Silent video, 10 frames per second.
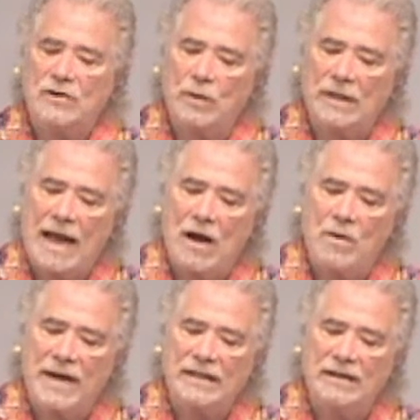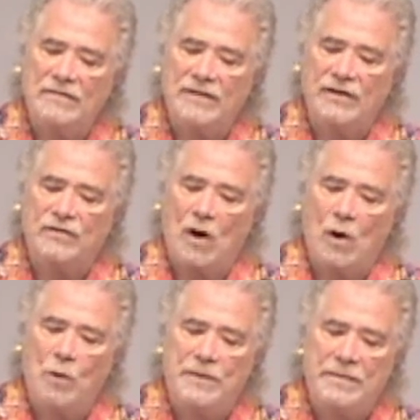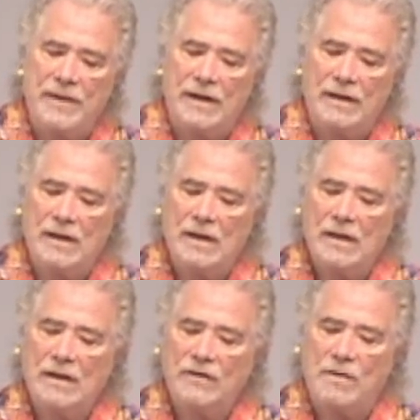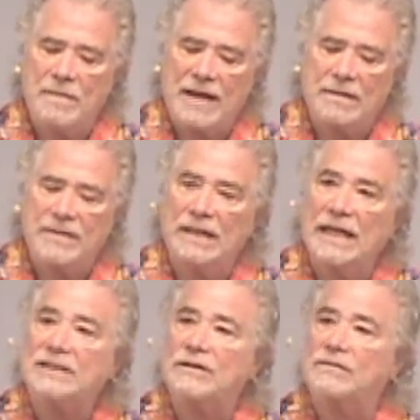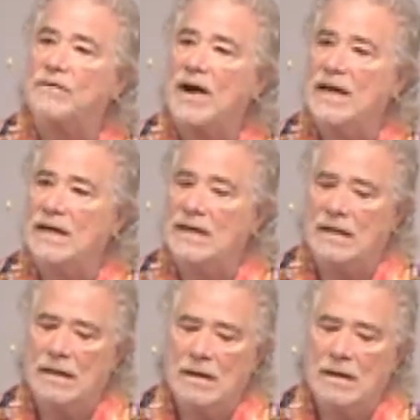to allow my living to open me, to make me less afraid,